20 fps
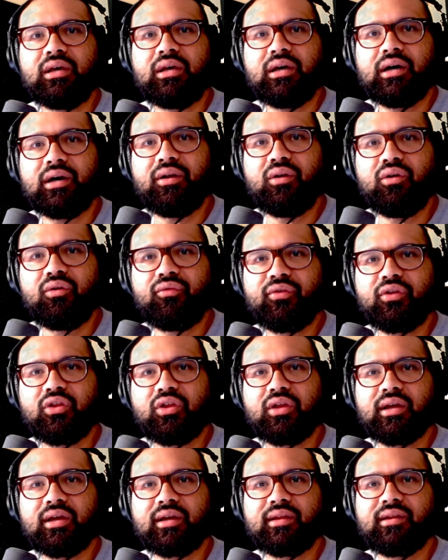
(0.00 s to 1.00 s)
A new
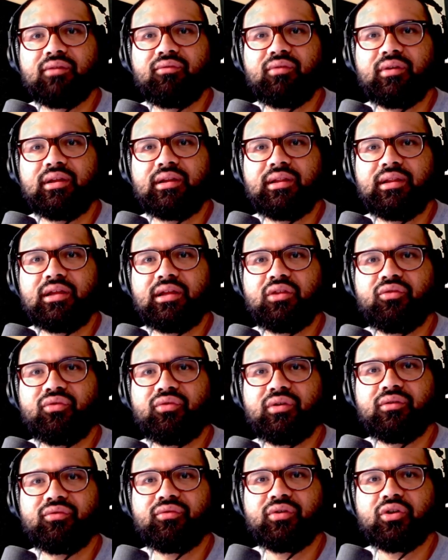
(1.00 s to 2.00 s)
fishing activity, leech
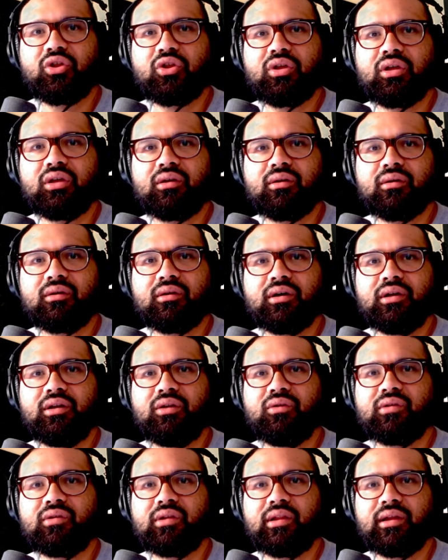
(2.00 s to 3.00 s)
fin fishing, a new
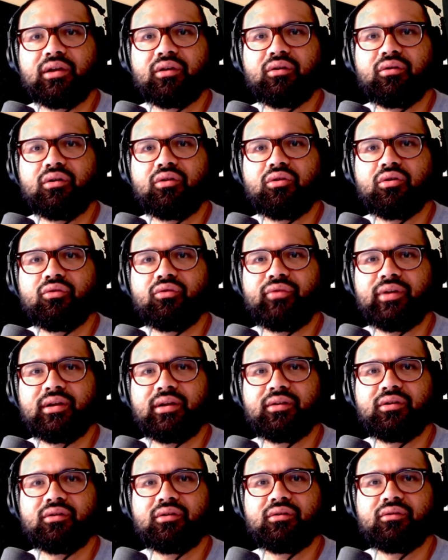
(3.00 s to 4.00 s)
slayer creature,
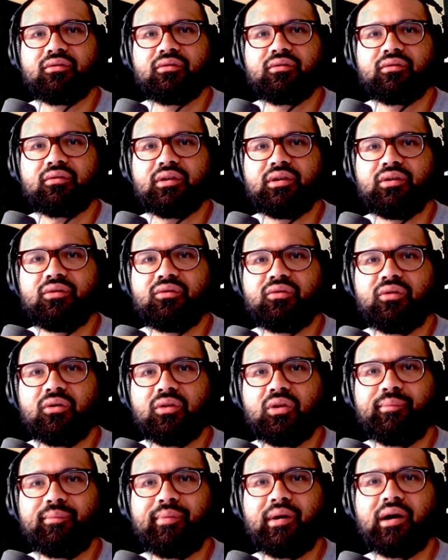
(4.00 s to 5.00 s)
venators, a new
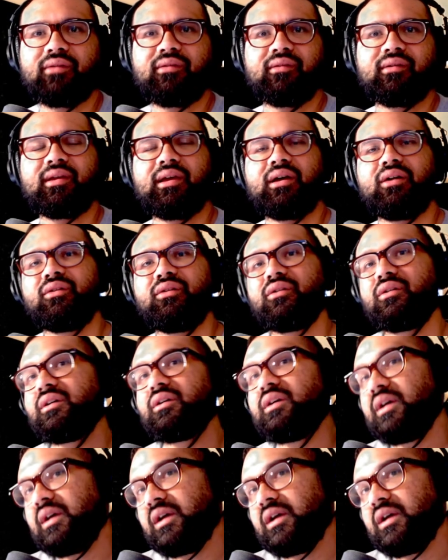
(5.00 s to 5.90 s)
solo boss encounter,